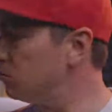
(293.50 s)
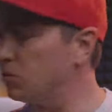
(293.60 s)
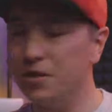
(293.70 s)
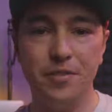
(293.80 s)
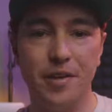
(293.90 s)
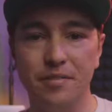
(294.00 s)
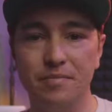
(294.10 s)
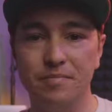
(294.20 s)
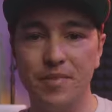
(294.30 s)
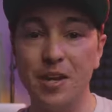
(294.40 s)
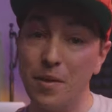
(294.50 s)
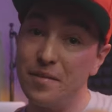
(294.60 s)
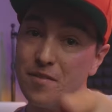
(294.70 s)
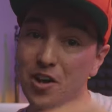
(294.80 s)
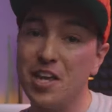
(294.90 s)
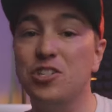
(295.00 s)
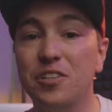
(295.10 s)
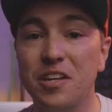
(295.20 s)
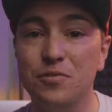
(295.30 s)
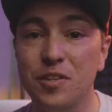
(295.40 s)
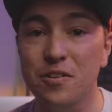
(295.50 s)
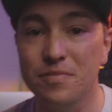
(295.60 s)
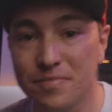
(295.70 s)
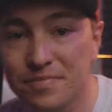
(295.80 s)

What do you think? Anyway, I'll catch you in the next video.